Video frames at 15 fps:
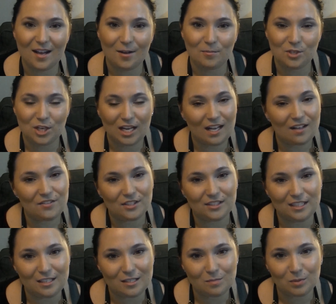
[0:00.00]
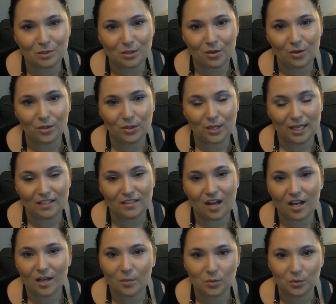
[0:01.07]
check out the links below and
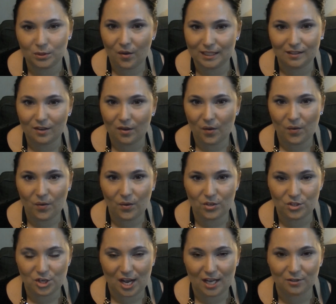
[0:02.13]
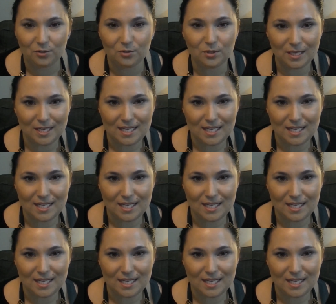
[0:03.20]
I will link her channel.